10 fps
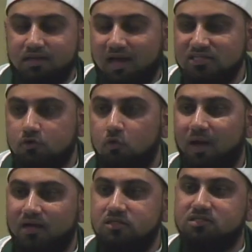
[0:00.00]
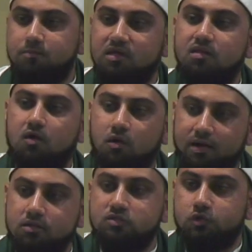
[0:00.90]
It has to go back to something in the Quran
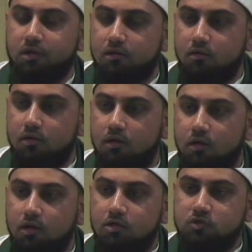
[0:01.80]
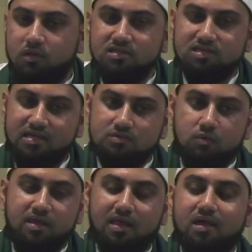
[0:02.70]
and Sunnah. So in this case, it would
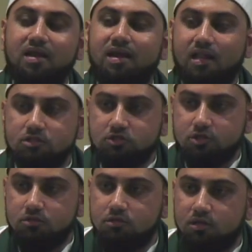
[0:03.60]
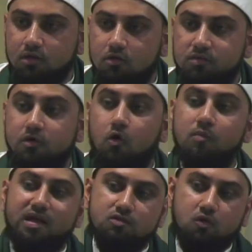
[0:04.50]
be like an analogy. They go, they're going
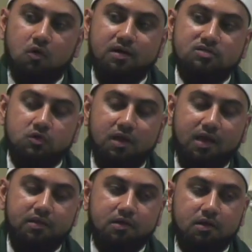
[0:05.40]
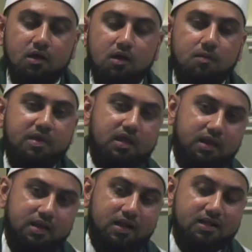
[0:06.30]
back to the Quran and Sunnah and they're making
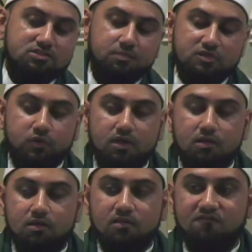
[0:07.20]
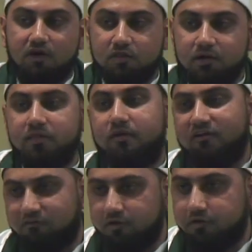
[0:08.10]
an analogy between the father and the
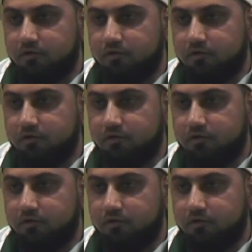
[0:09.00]
grandfather.